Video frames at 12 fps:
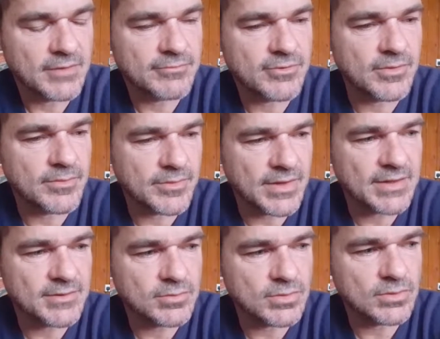from
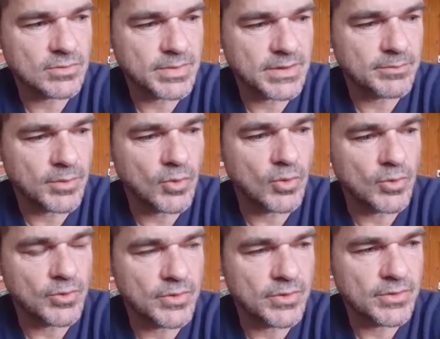that will be
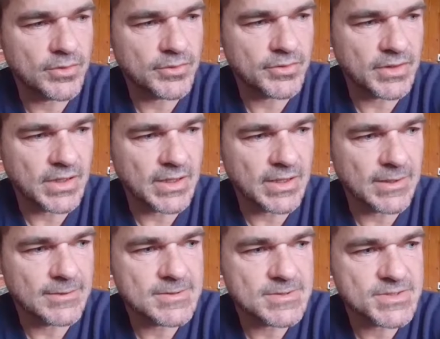born the
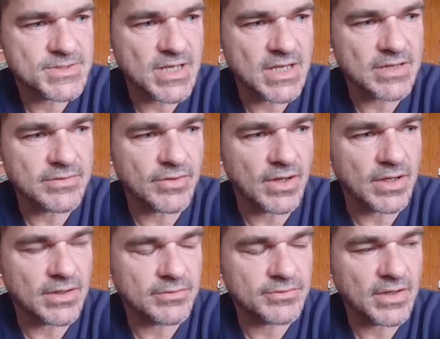
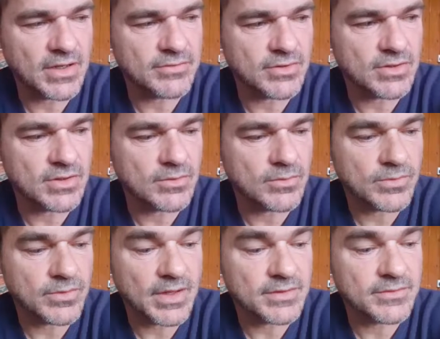savior
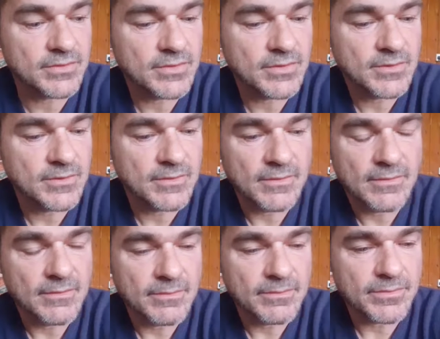that
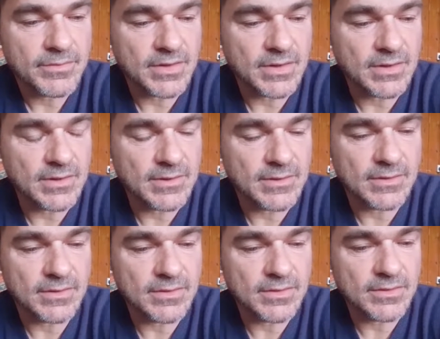
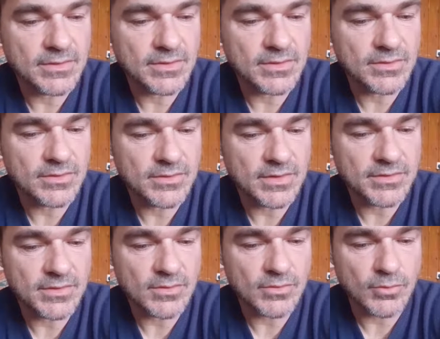
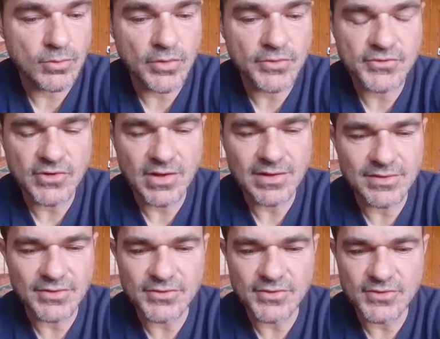the Rothschild
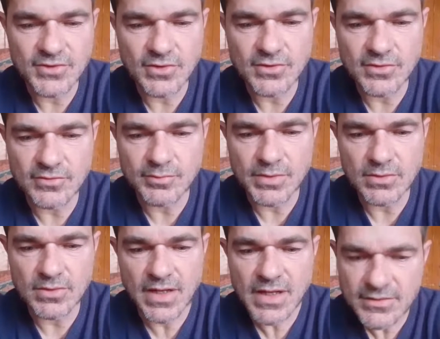Institute of Bill
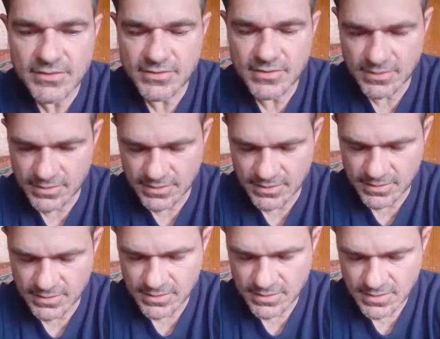Gates
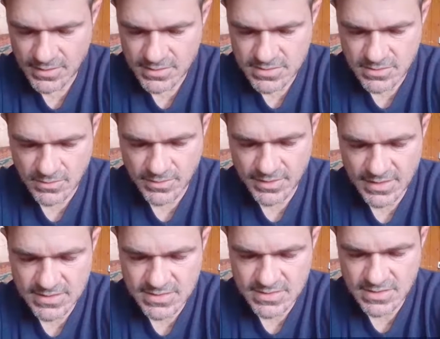and so on
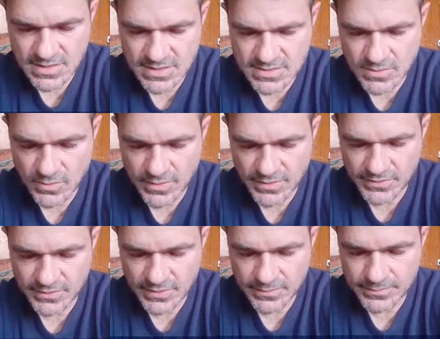has always
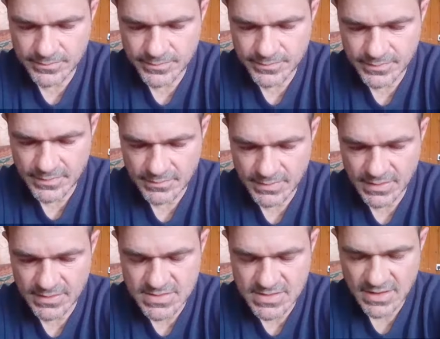been
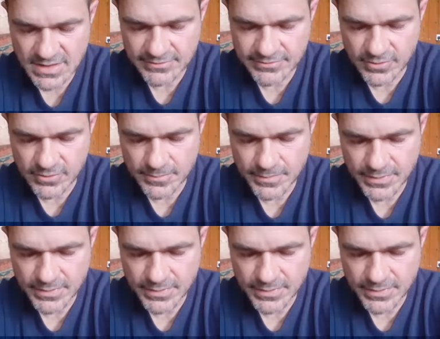designing for.